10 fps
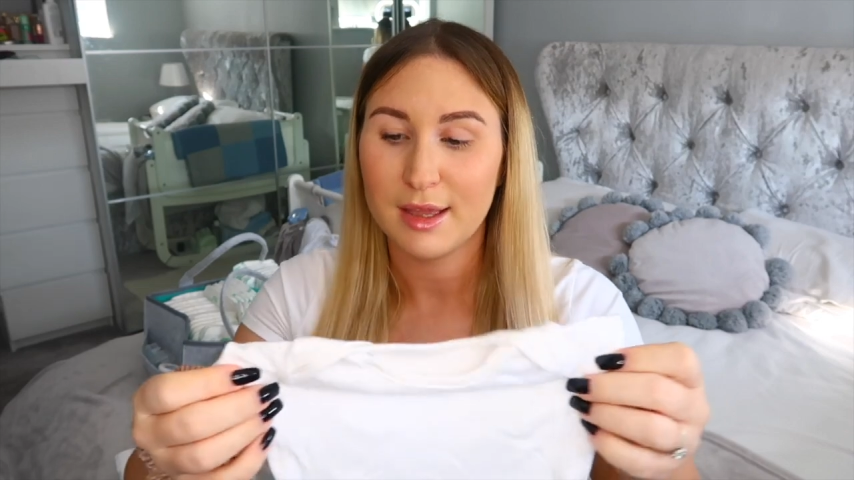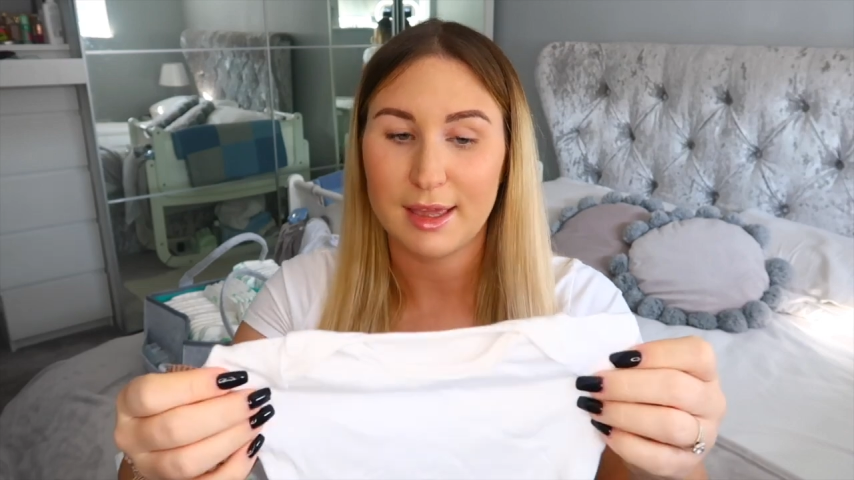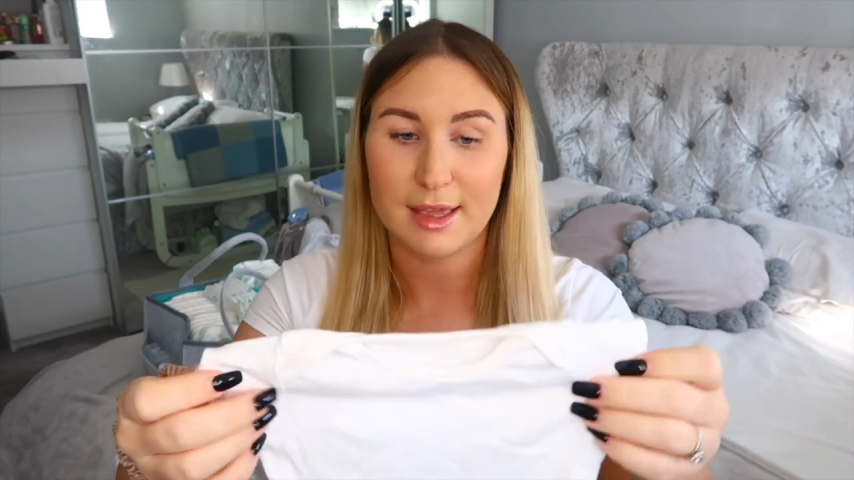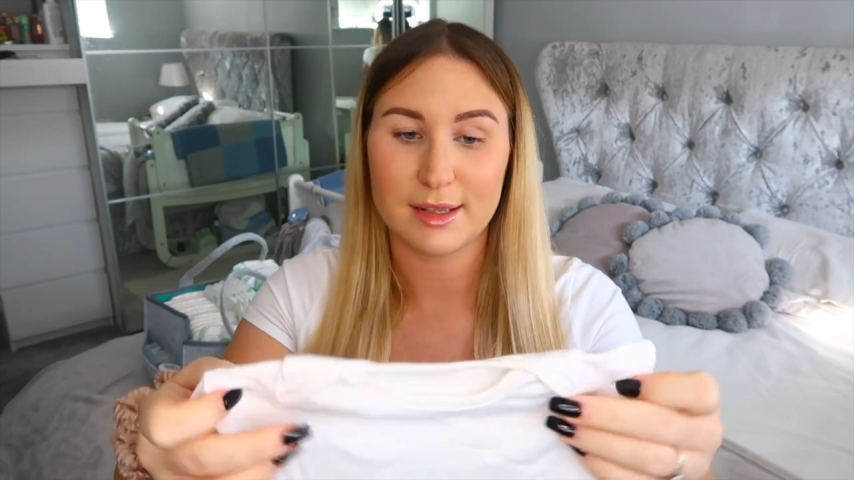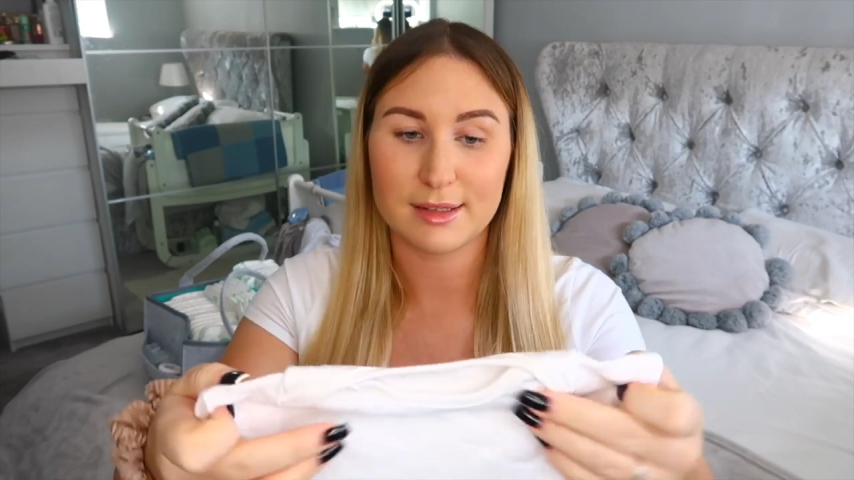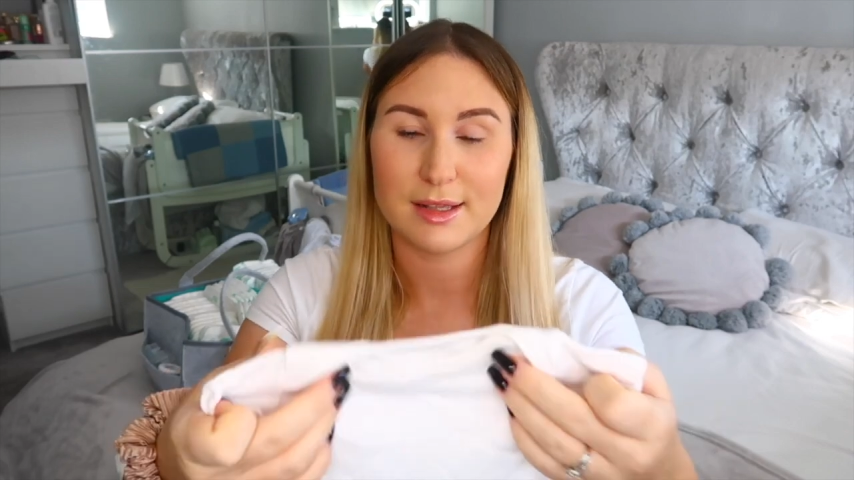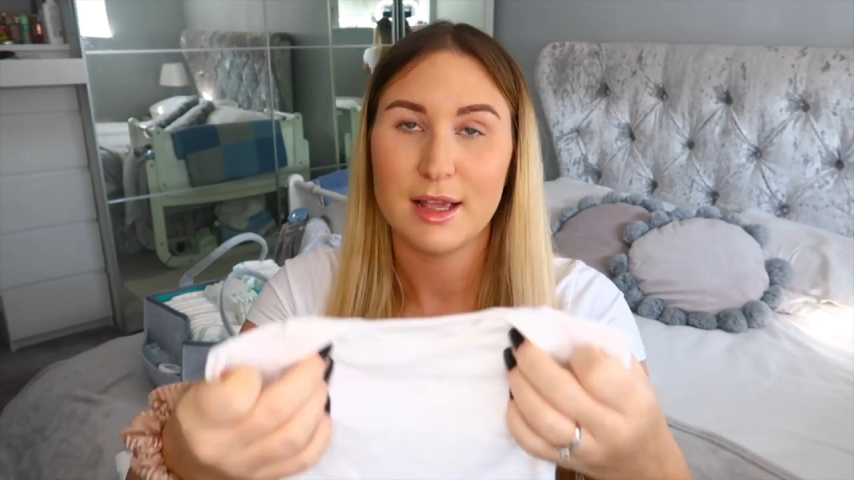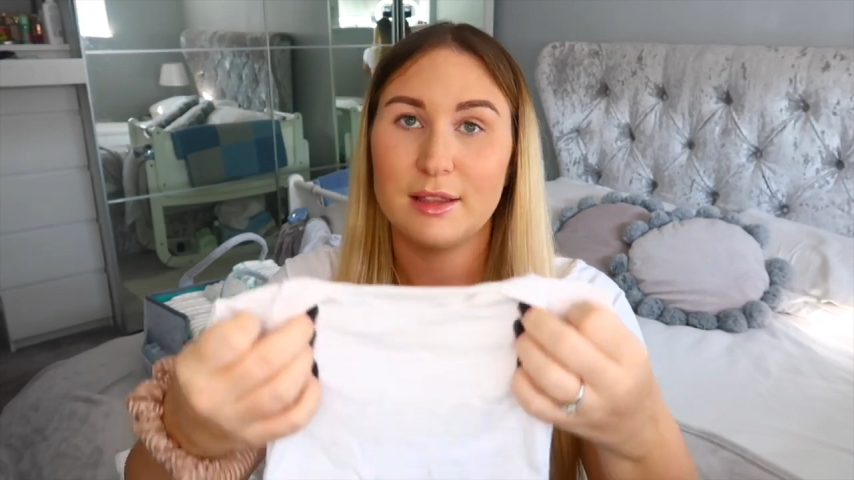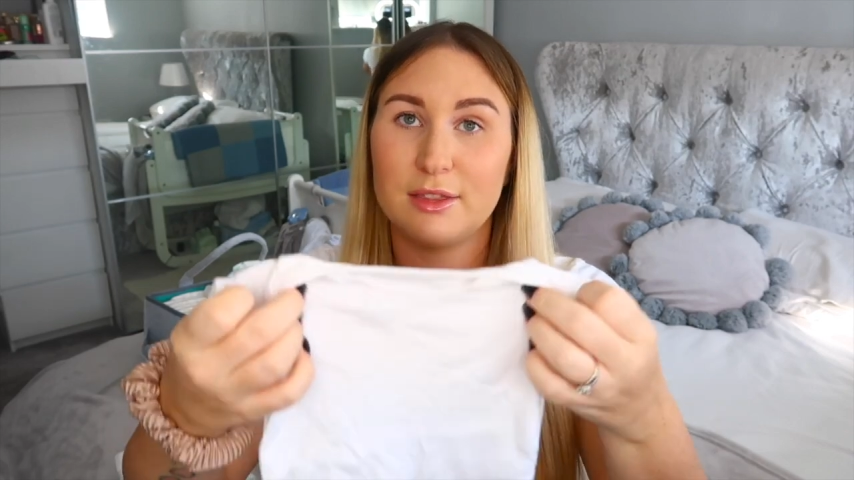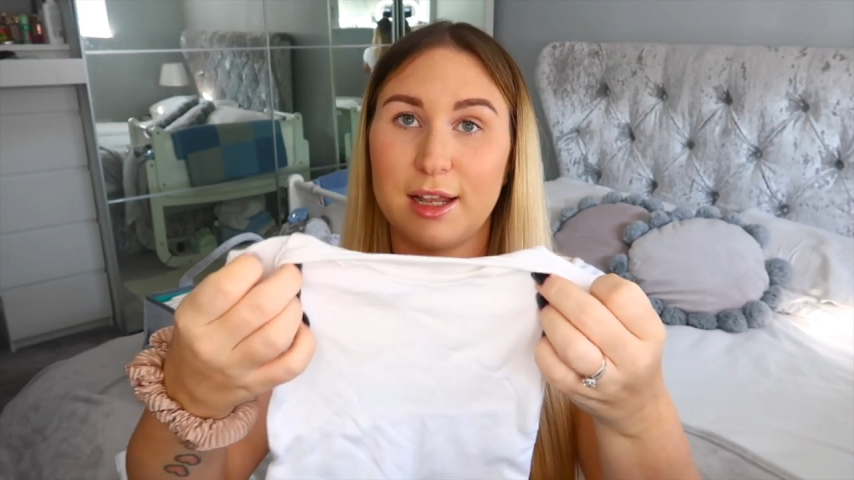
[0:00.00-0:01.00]
is
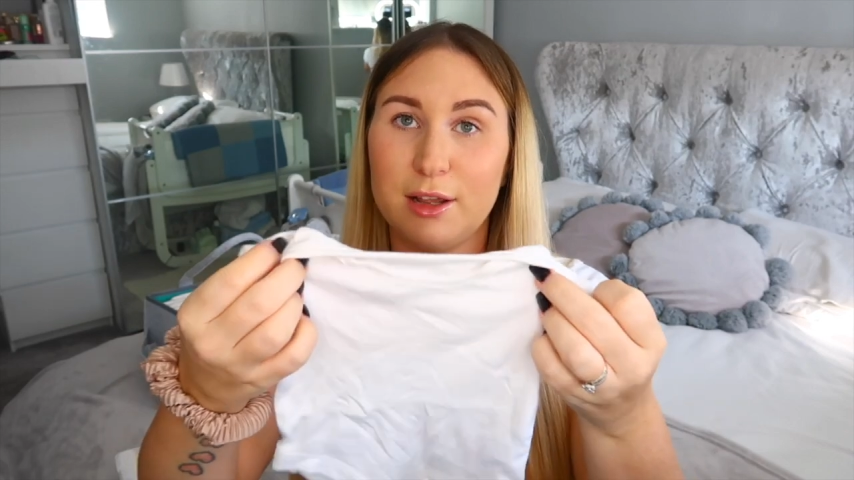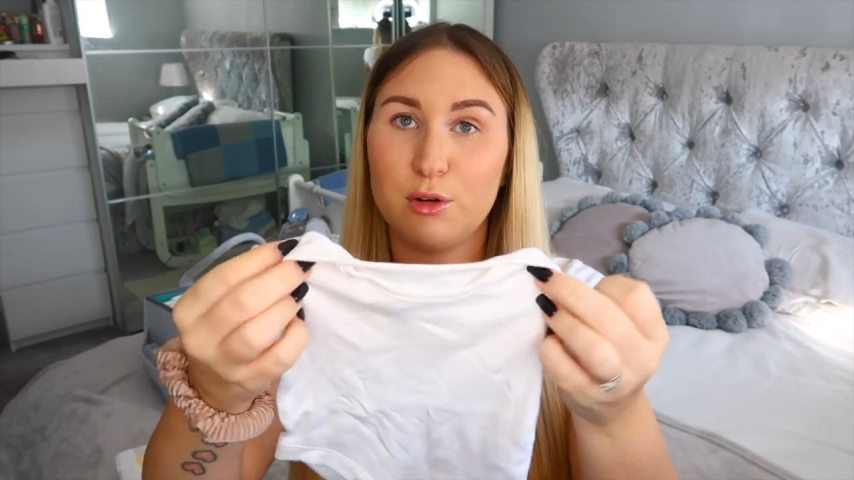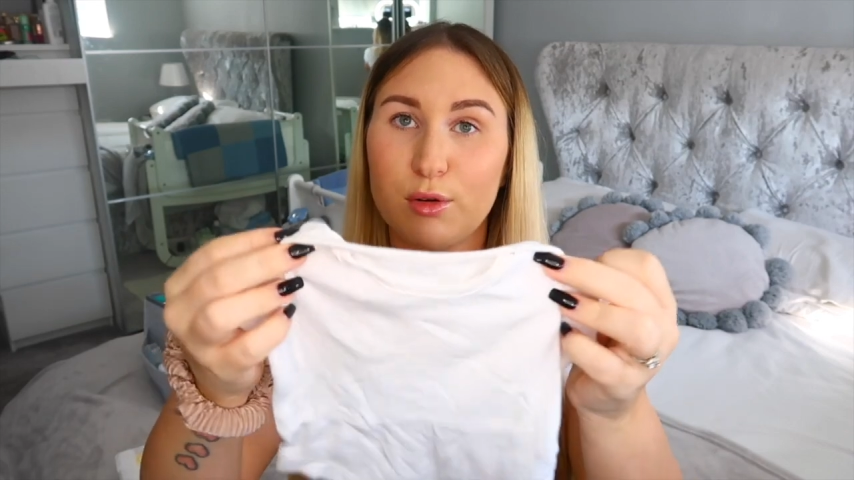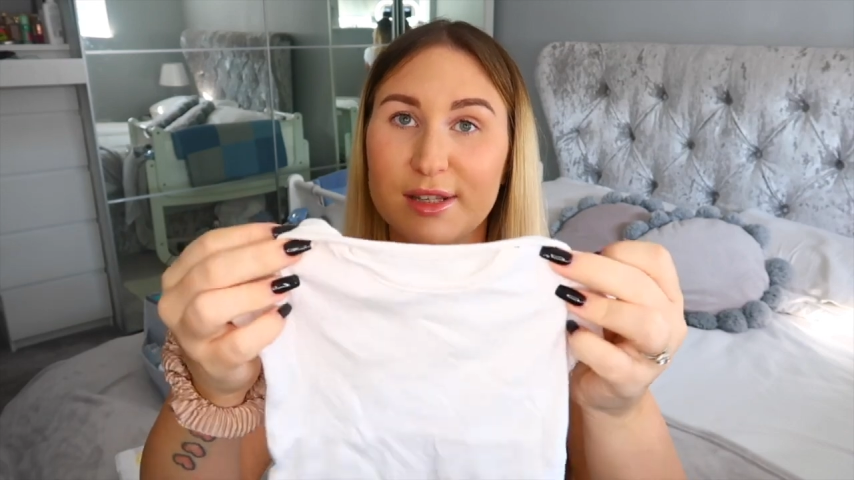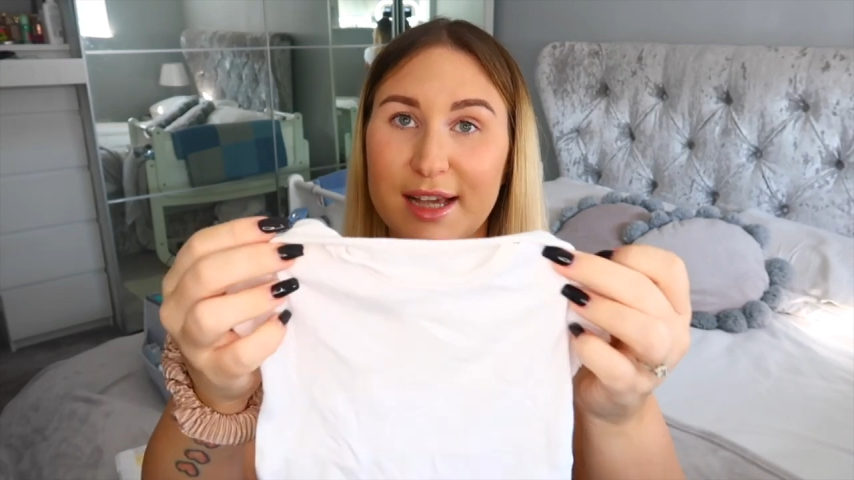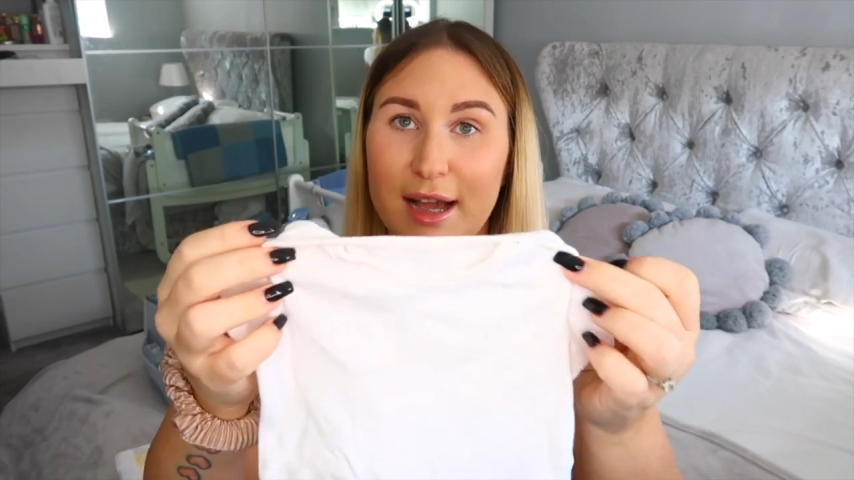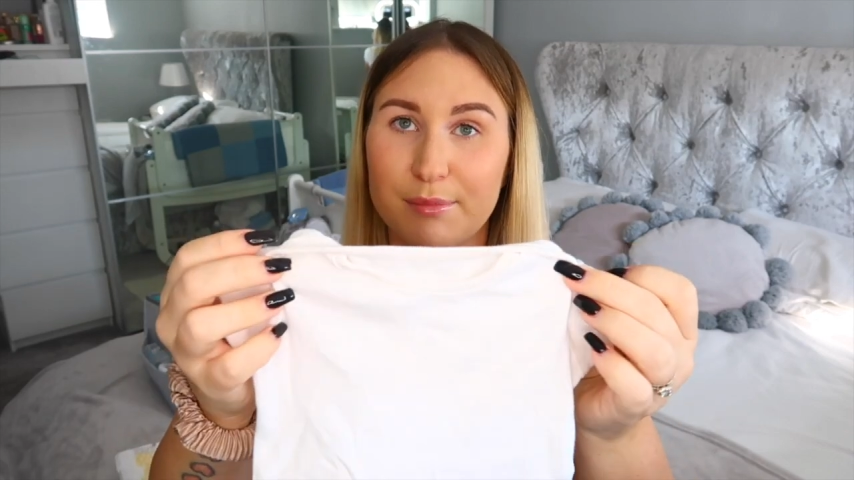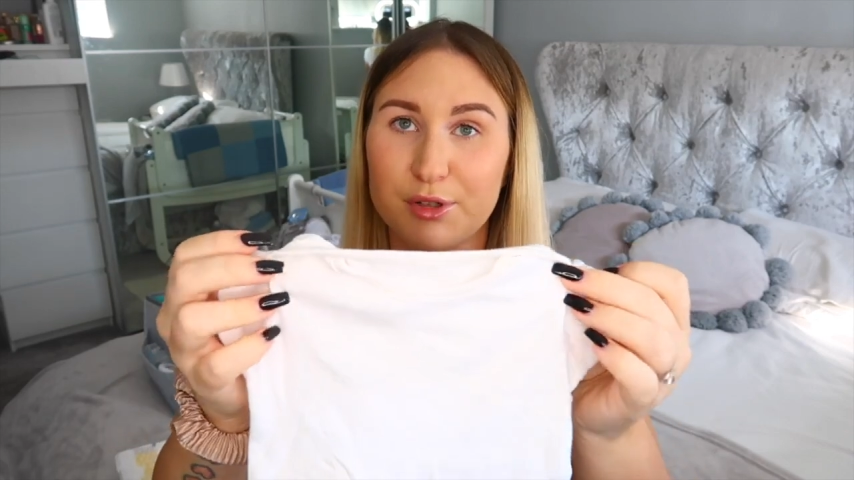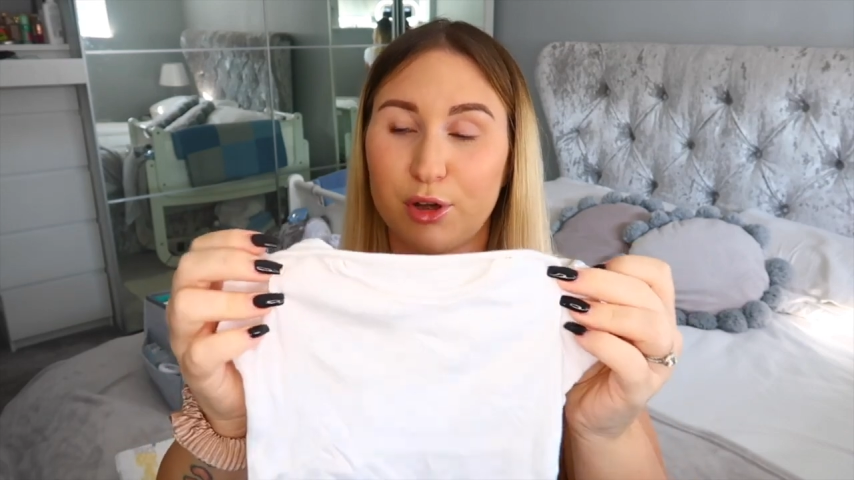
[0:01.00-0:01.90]
the little tabs